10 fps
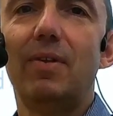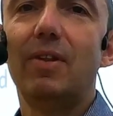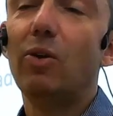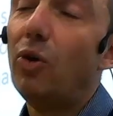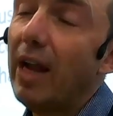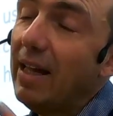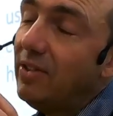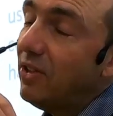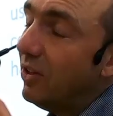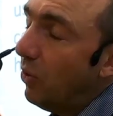The Lord
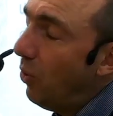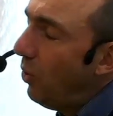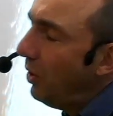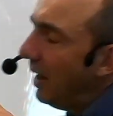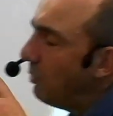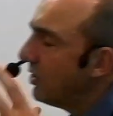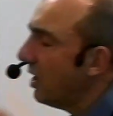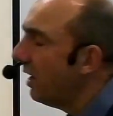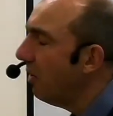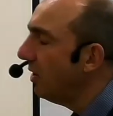answered all that was
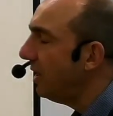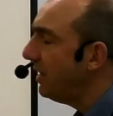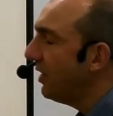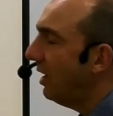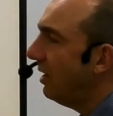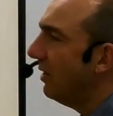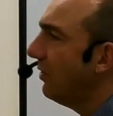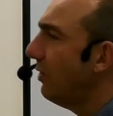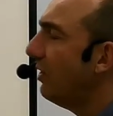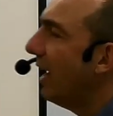going on in his heart
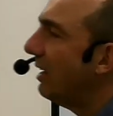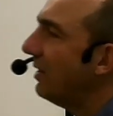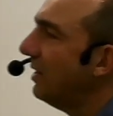through that